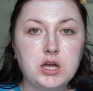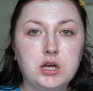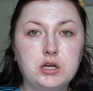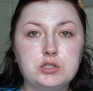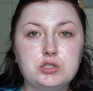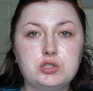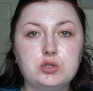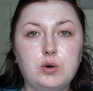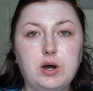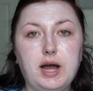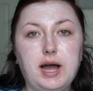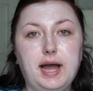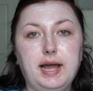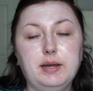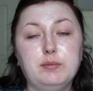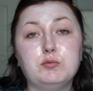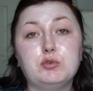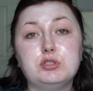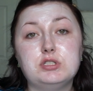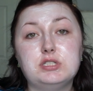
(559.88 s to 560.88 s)
So
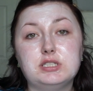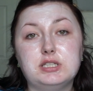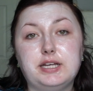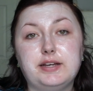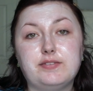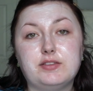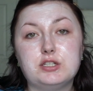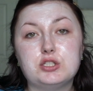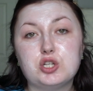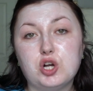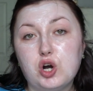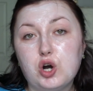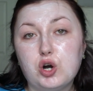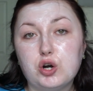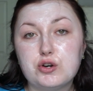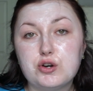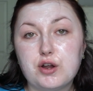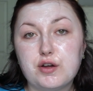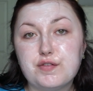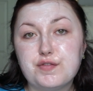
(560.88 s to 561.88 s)
I'm going to leave this
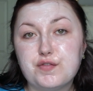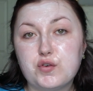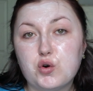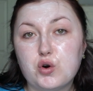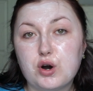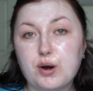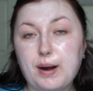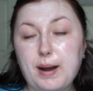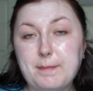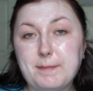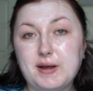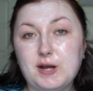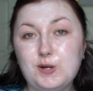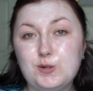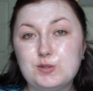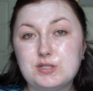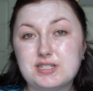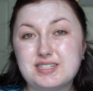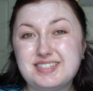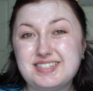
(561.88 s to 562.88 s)
on for
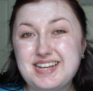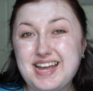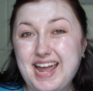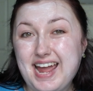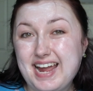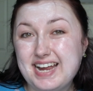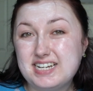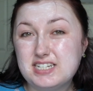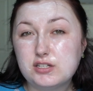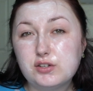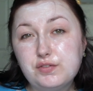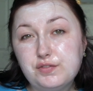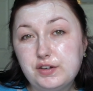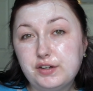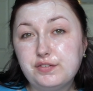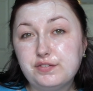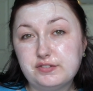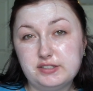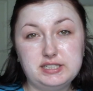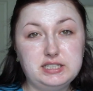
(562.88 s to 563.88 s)
about 10 to
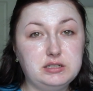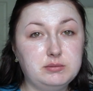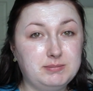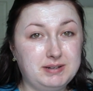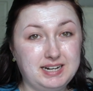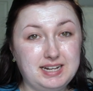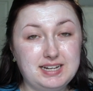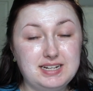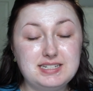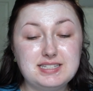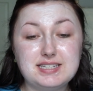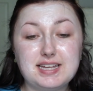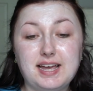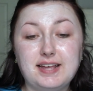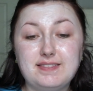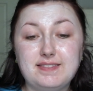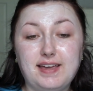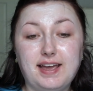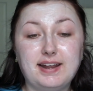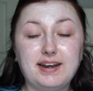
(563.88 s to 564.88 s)
15 minutes
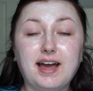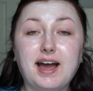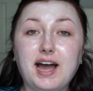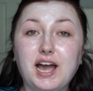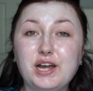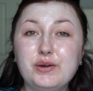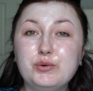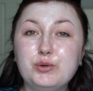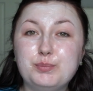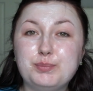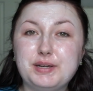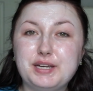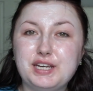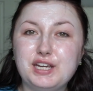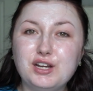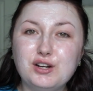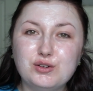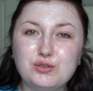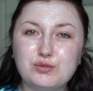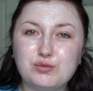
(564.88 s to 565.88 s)
and then I will
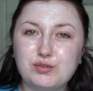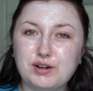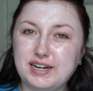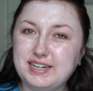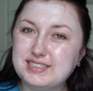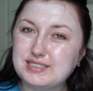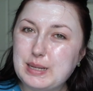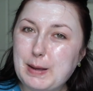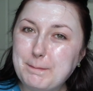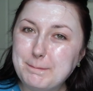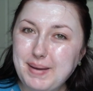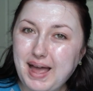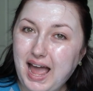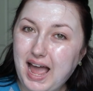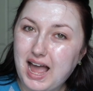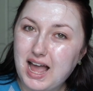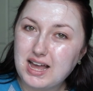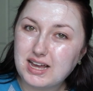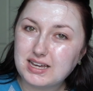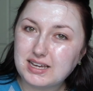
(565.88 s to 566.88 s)
be right
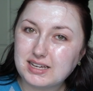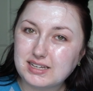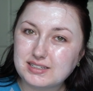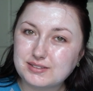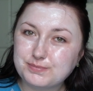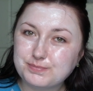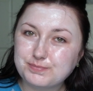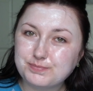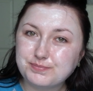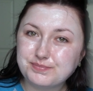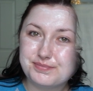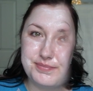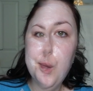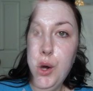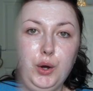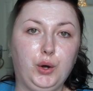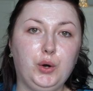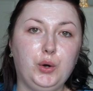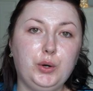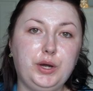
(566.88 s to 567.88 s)
back.
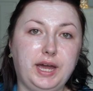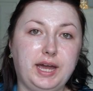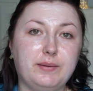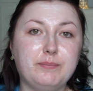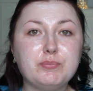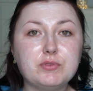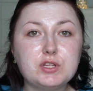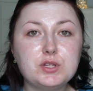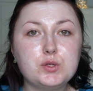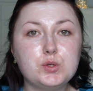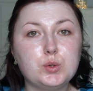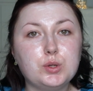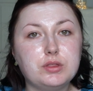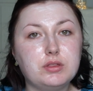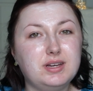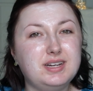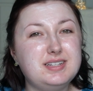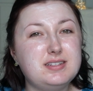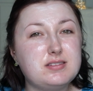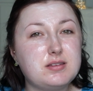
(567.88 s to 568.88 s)
Okay, so
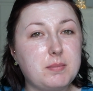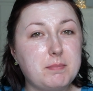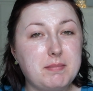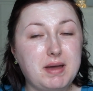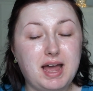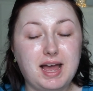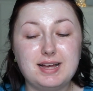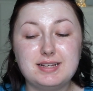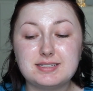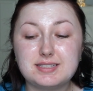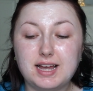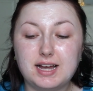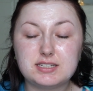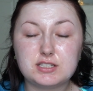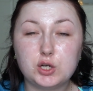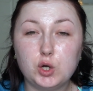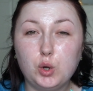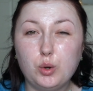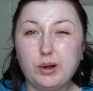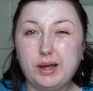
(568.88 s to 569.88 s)
this mask
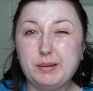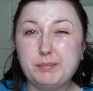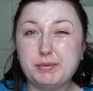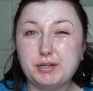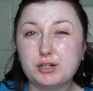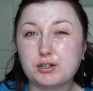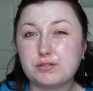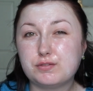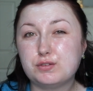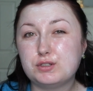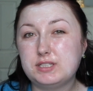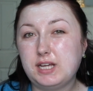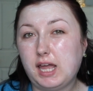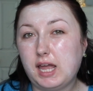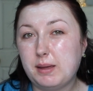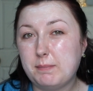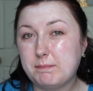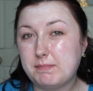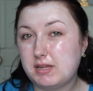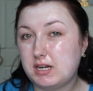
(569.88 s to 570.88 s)
hasn't quite been on for
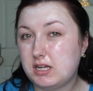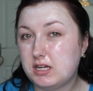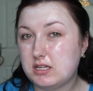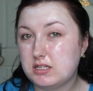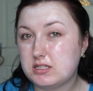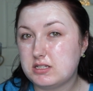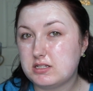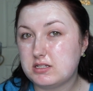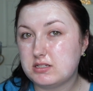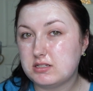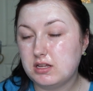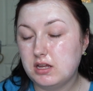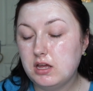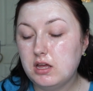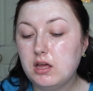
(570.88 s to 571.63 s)
10 minutes